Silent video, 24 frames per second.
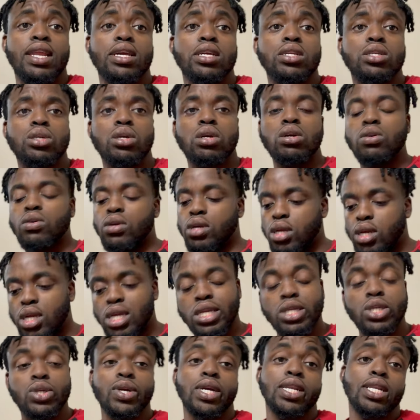intro and get
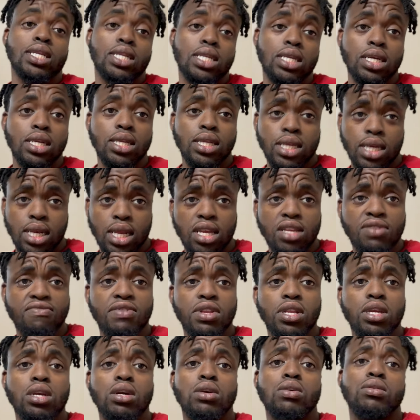straight into today's
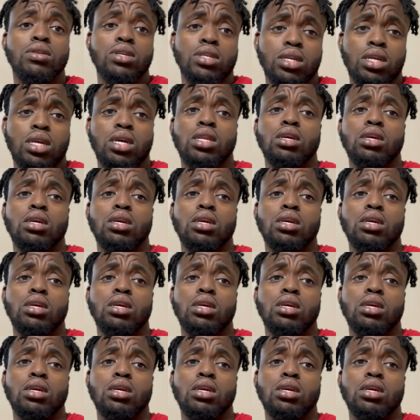video. Let's get